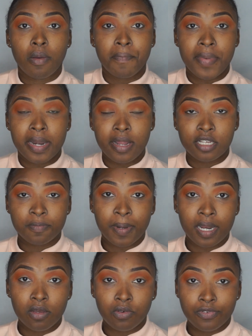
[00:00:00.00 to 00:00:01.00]
My next
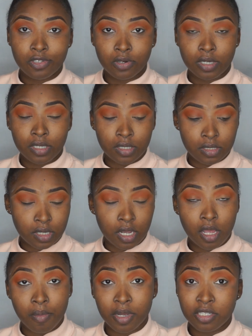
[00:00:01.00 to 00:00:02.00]
palette of choice, I